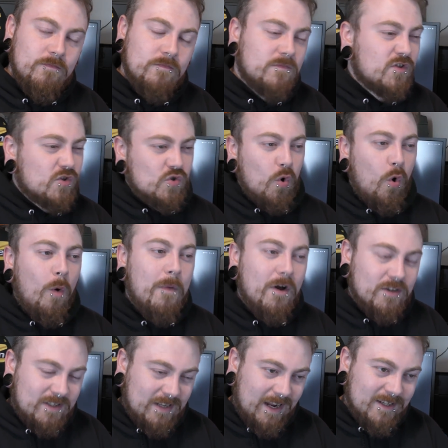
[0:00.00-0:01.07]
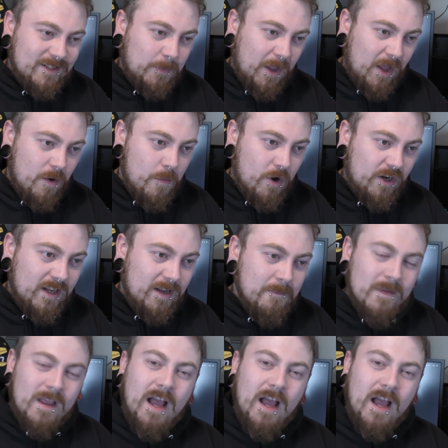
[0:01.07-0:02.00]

so much taxpayer money,